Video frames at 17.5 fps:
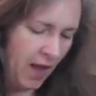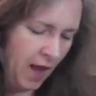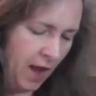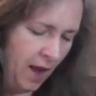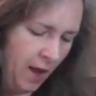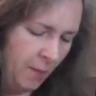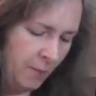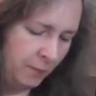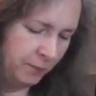I?
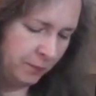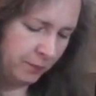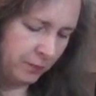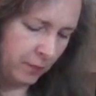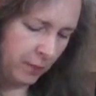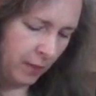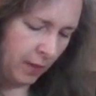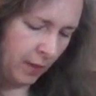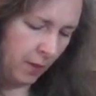Um,
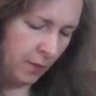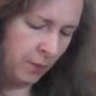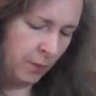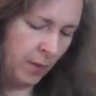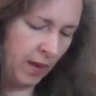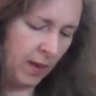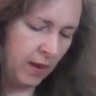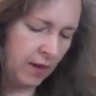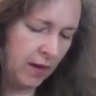
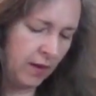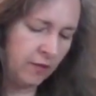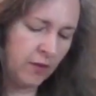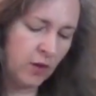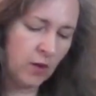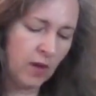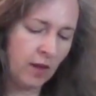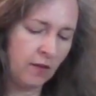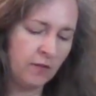but if
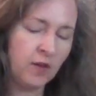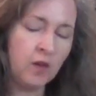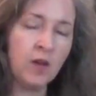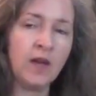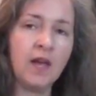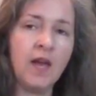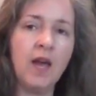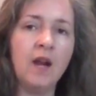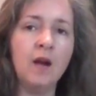you if you
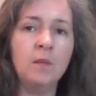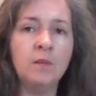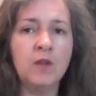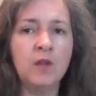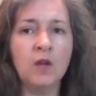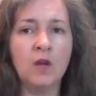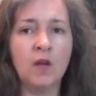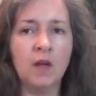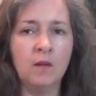can get them,
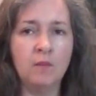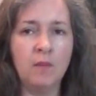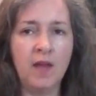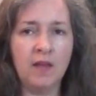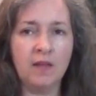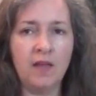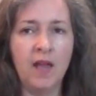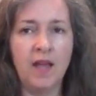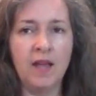you can
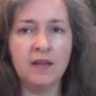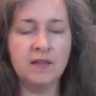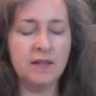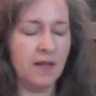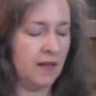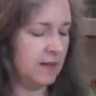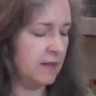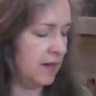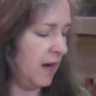make the hand
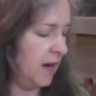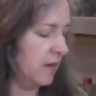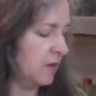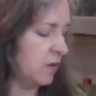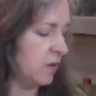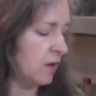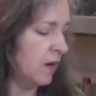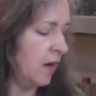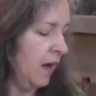
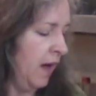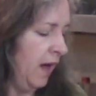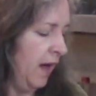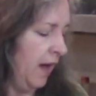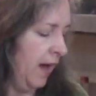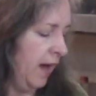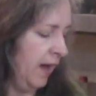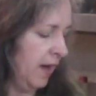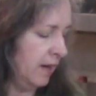sanitizer
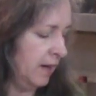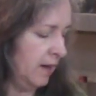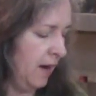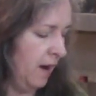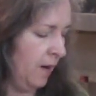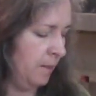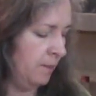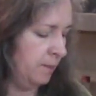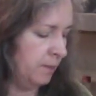and
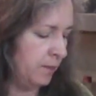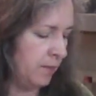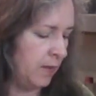um,